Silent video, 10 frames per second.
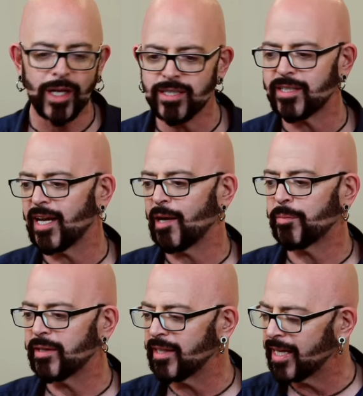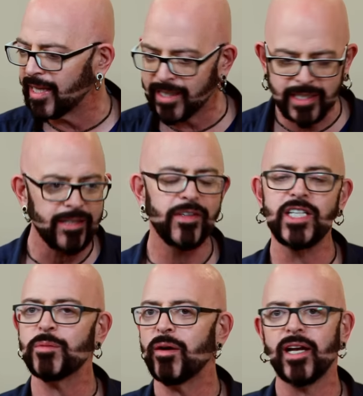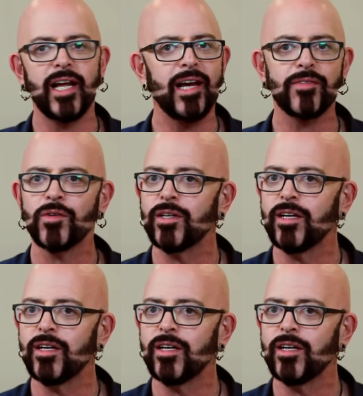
rest stop and activity spot after